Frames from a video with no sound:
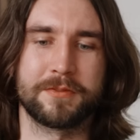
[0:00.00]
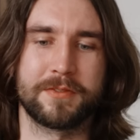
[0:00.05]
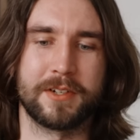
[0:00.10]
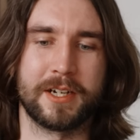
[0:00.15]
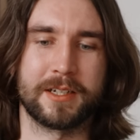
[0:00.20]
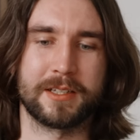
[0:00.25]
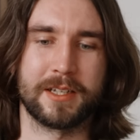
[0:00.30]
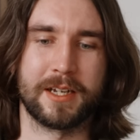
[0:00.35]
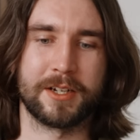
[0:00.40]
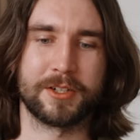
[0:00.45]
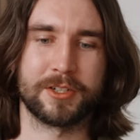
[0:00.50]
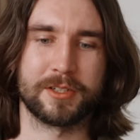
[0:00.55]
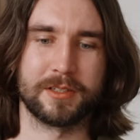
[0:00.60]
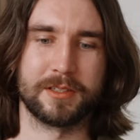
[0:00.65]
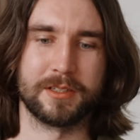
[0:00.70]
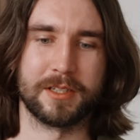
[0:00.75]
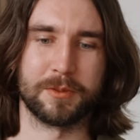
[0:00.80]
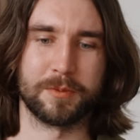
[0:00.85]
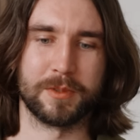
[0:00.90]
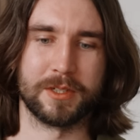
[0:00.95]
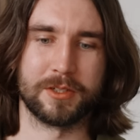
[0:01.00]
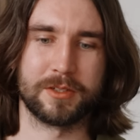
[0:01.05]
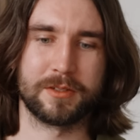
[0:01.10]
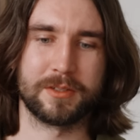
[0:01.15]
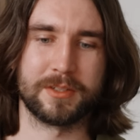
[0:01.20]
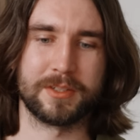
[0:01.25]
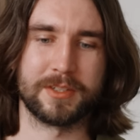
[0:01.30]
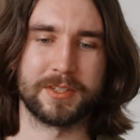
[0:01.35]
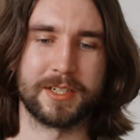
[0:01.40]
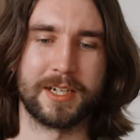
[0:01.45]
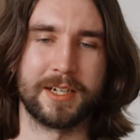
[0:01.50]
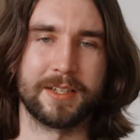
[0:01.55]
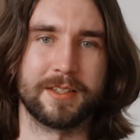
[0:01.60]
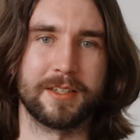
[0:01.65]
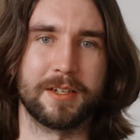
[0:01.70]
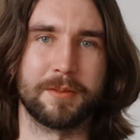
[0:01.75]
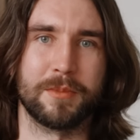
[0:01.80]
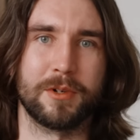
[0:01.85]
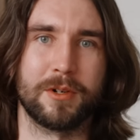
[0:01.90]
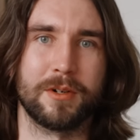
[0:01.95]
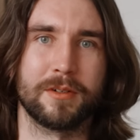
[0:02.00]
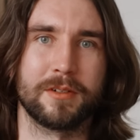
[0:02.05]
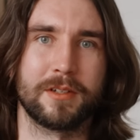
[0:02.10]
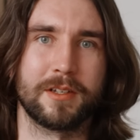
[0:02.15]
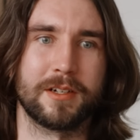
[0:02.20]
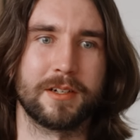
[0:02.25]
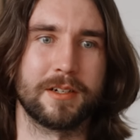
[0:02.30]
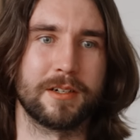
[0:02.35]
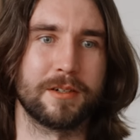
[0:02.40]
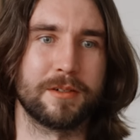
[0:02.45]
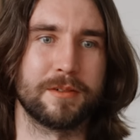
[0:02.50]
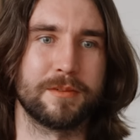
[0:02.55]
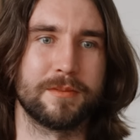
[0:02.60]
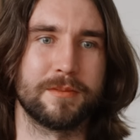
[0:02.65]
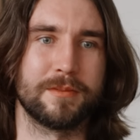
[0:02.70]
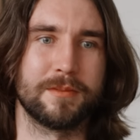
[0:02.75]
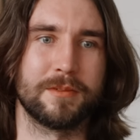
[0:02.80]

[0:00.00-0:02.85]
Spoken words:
fact, actually, that we designed them earlier